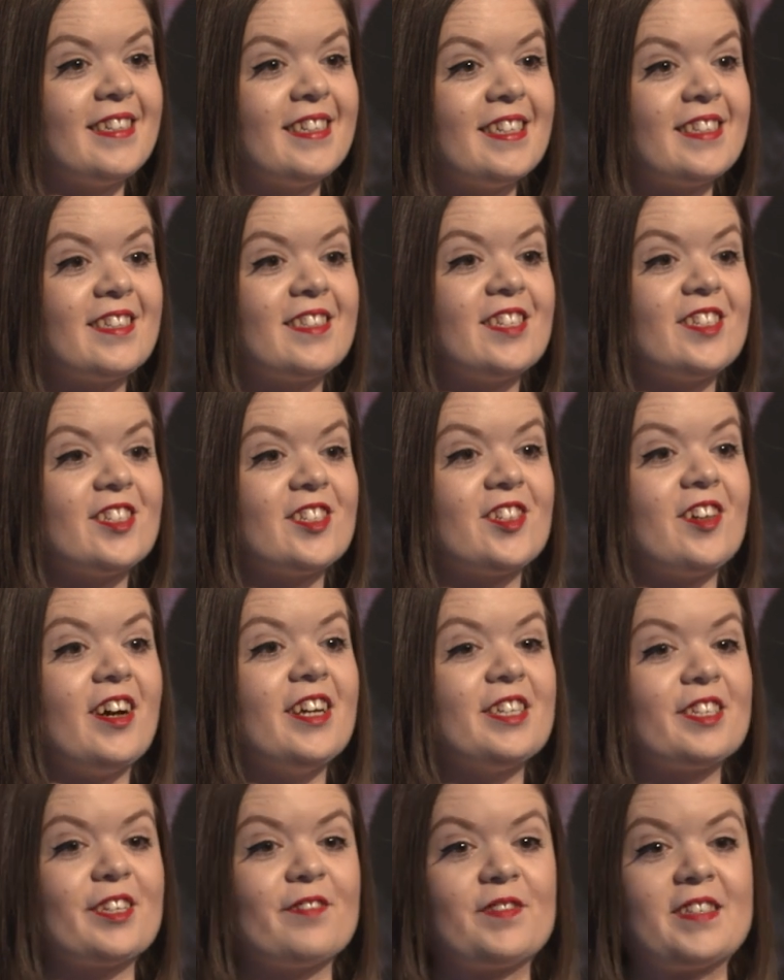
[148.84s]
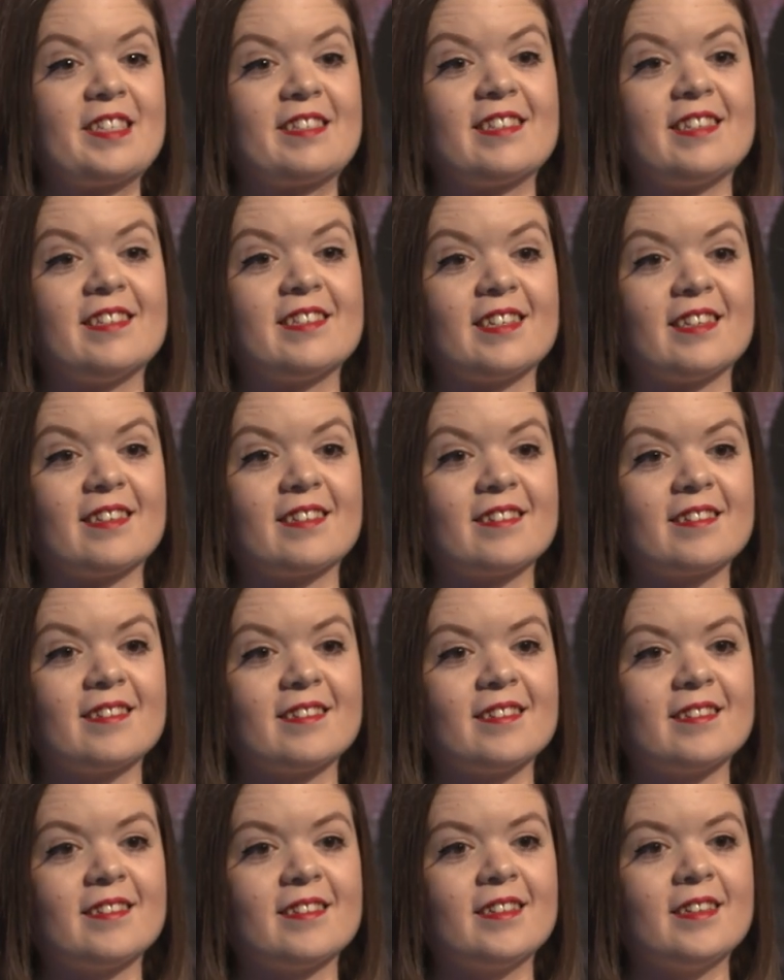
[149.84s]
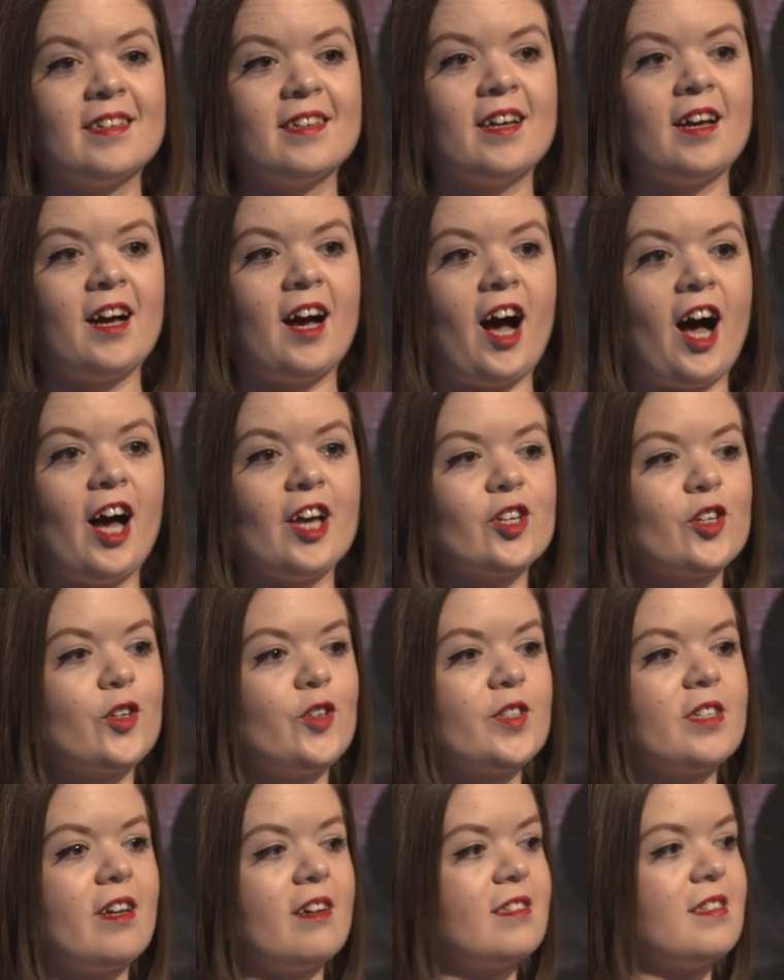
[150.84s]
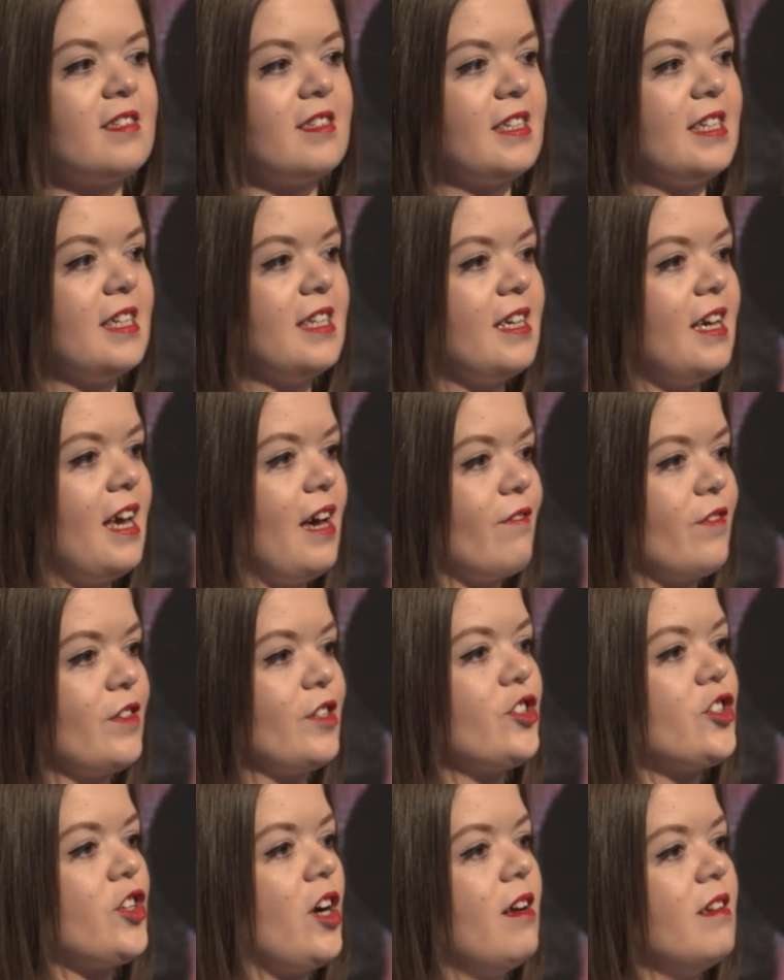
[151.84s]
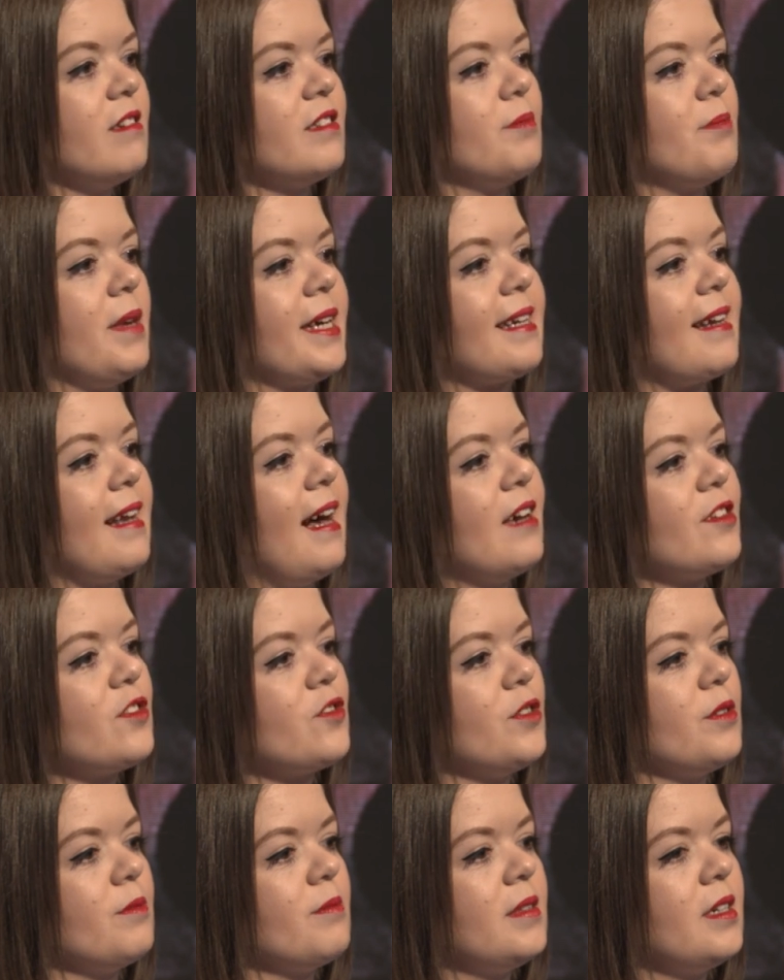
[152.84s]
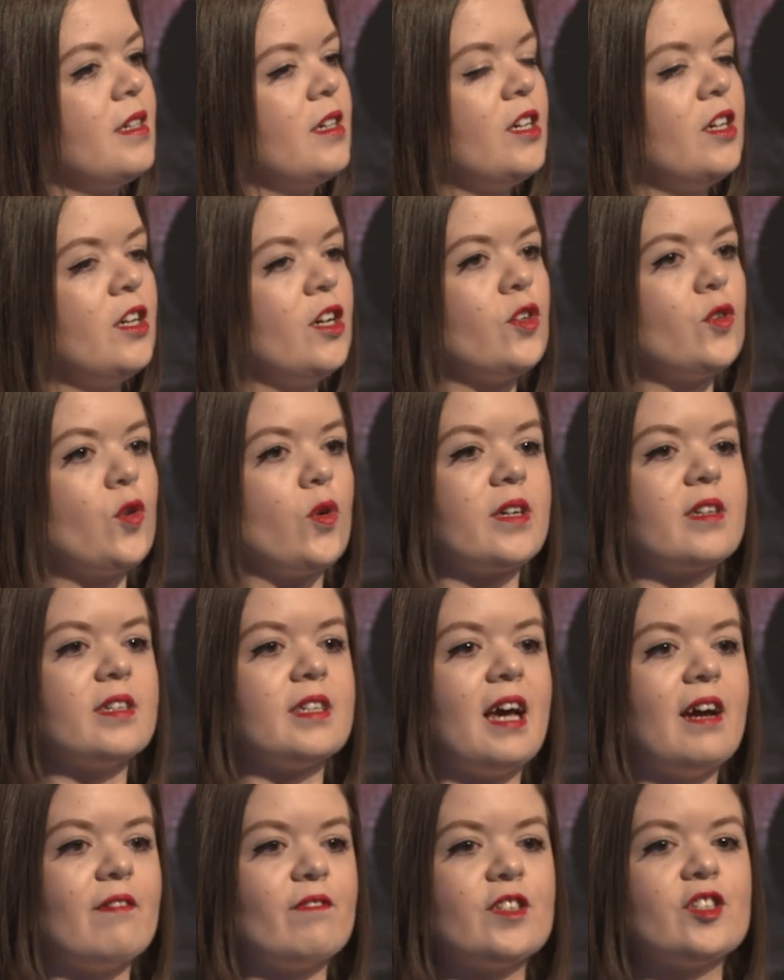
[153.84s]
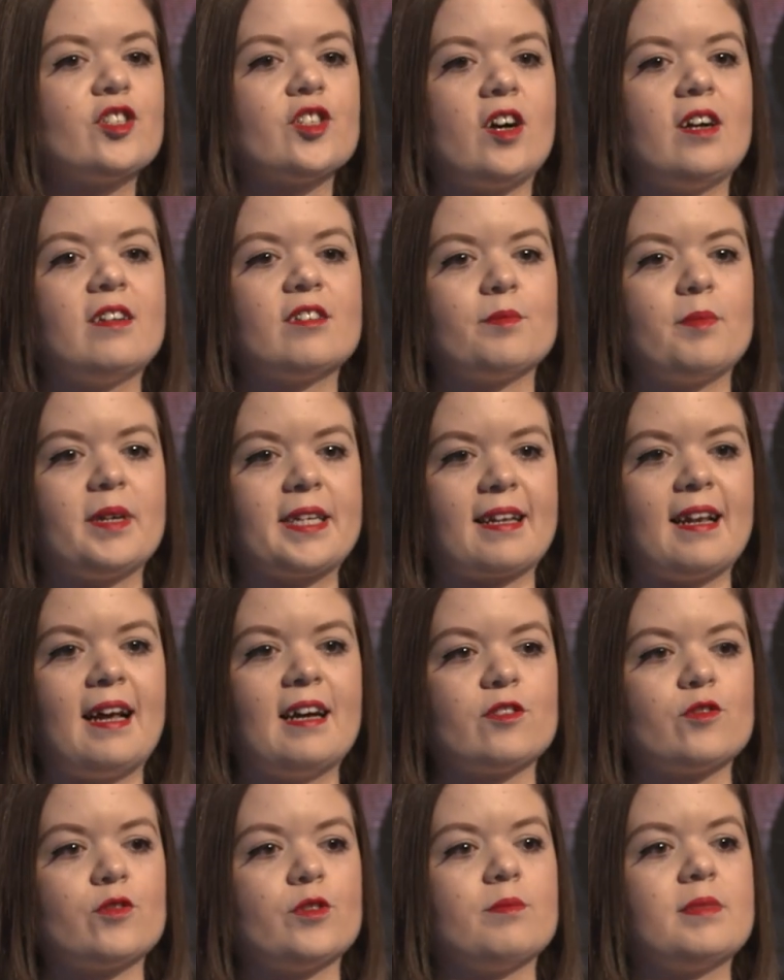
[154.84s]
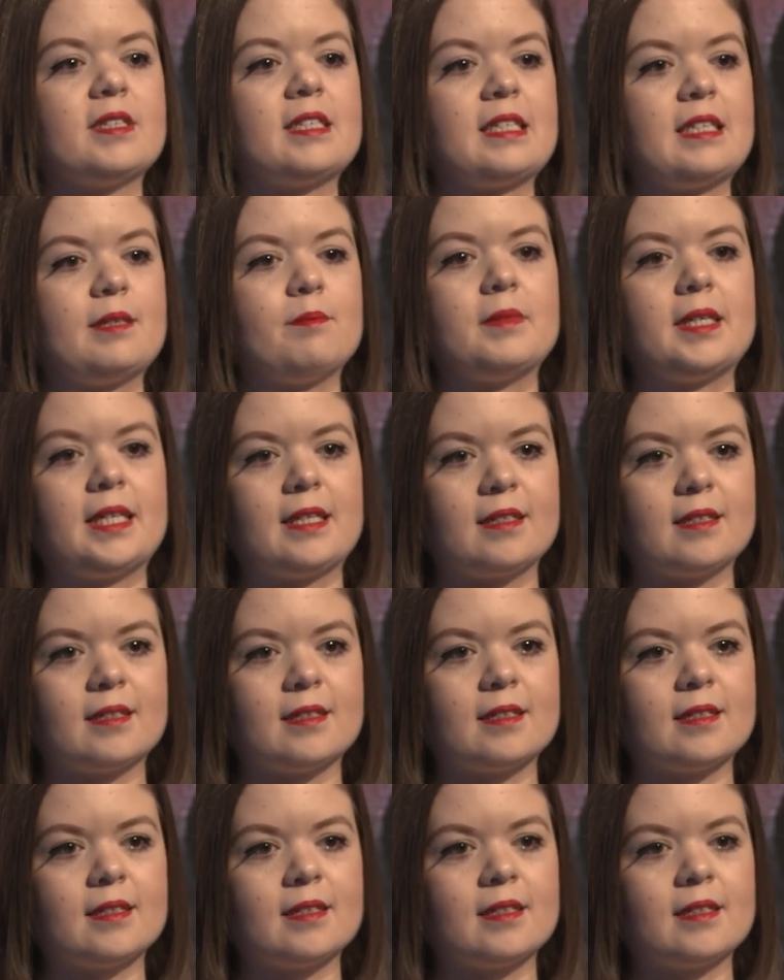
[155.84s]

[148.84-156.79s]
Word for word: It's the designing of the seating. I could not see every child in my classroom, nor could every child in my classroom see me.